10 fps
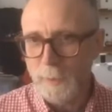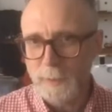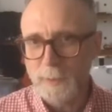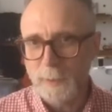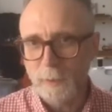
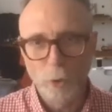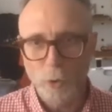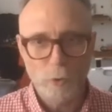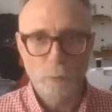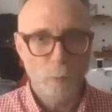Nick said,
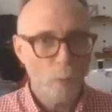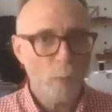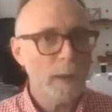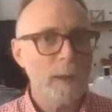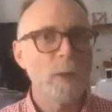look,
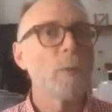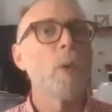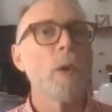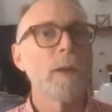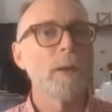we don't
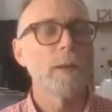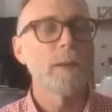want